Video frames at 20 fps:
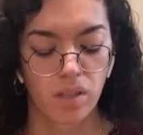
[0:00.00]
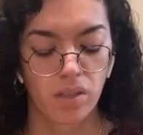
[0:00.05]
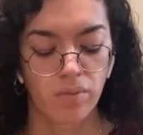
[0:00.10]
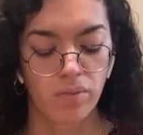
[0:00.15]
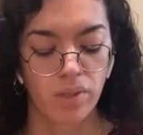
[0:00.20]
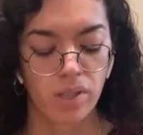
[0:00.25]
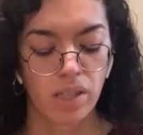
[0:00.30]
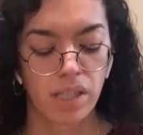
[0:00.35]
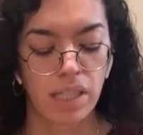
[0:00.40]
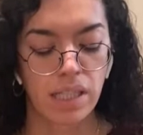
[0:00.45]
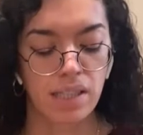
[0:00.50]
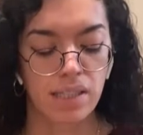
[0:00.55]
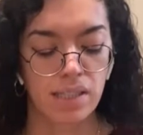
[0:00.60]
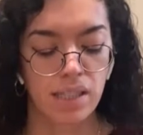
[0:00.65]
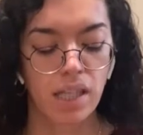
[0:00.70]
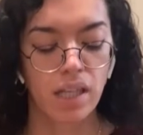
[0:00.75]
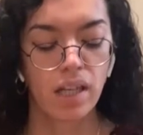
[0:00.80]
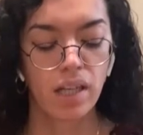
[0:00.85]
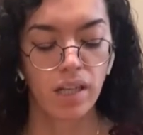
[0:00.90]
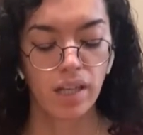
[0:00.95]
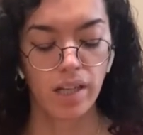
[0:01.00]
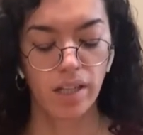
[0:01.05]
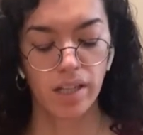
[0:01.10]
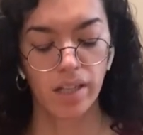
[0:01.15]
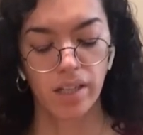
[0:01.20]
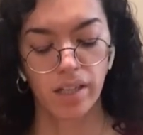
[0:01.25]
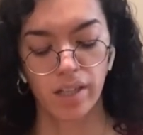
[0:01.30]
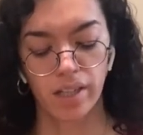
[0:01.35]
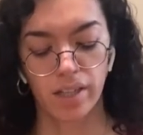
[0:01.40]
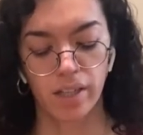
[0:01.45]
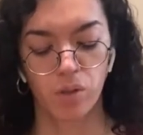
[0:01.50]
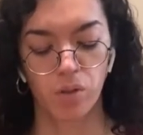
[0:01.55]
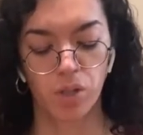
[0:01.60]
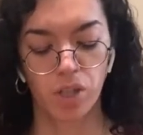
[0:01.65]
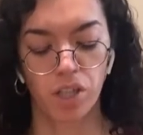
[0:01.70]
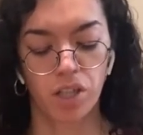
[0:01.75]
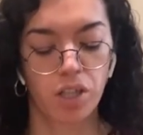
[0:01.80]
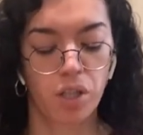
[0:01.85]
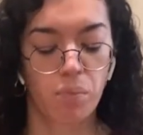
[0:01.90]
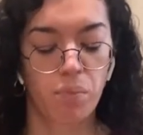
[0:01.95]
And release. Now we're
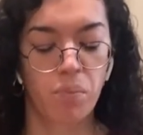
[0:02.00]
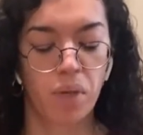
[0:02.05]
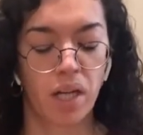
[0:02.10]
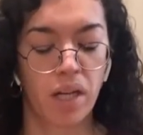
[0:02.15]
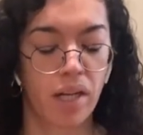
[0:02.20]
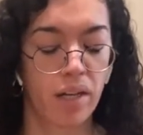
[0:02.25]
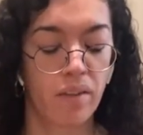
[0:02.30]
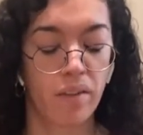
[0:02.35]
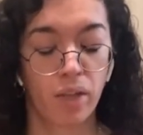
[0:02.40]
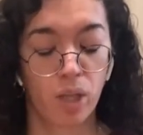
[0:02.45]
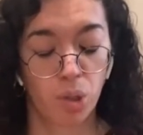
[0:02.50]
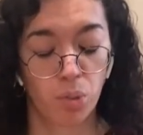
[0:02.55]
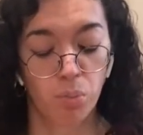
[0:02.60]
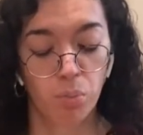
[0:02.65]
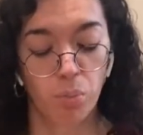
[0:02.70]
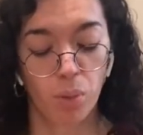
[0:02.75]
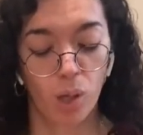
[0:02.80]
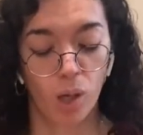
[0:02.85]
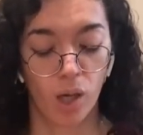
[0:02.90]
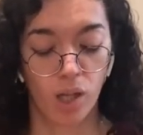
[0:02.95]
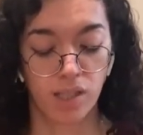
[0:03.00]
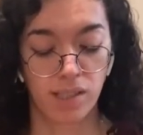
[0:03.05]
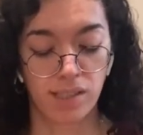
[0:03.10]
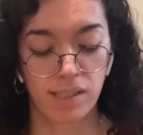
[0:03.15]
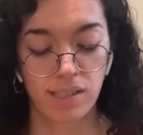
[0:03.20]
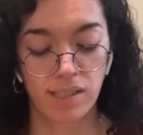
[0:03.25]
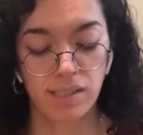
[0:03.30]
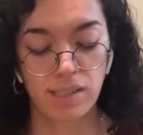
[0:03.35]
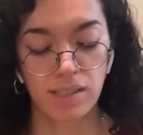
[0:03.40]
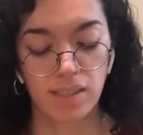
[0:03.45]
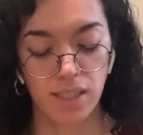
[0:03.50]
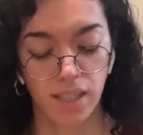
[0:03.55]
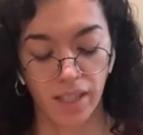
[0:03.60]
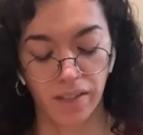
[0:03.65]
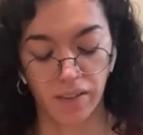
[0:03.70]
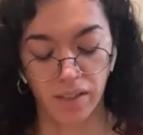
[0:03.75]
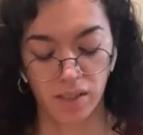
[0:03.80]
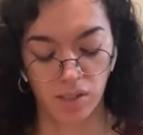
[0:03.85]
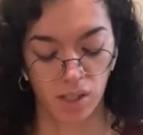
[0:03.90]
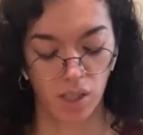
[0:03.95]
going to combine the pauses
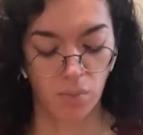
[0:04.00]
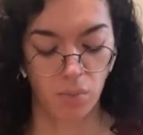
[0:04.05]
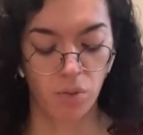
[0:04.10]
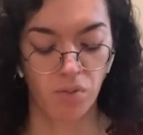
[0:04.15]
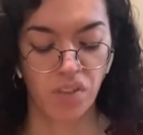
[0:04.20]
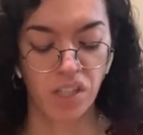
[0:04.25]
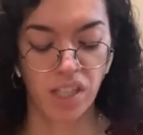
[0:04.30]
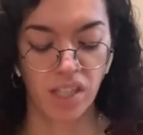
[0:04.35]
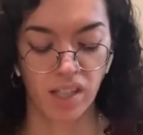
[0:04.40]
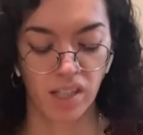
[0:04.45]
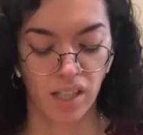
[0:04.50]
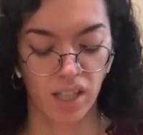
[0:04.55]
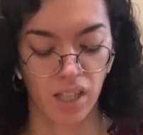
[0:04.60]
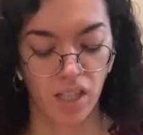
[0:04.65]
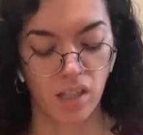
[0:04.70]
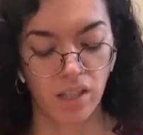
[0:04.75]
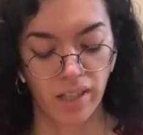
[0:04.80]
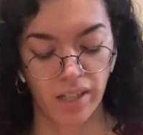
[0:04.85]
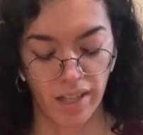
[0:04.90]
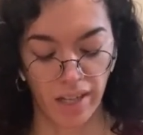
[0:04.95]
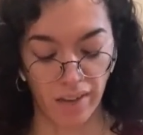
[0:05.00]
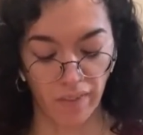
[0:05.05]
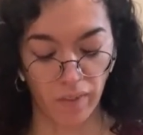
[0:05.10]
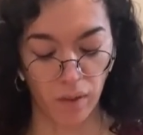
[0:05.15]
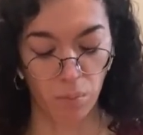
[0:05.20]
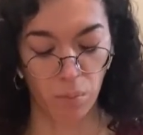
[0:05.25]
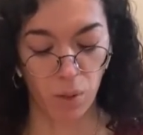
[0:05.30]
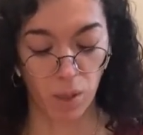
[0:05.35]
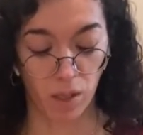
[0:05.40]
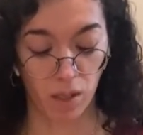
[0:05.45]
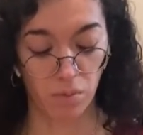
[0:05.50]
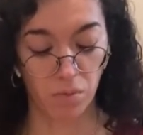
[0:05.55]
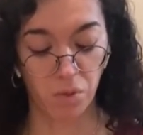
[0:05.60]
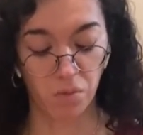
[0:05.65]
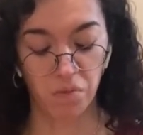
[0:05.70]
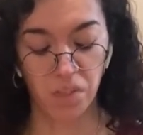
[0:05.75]
at the top of the inhale and at the bottom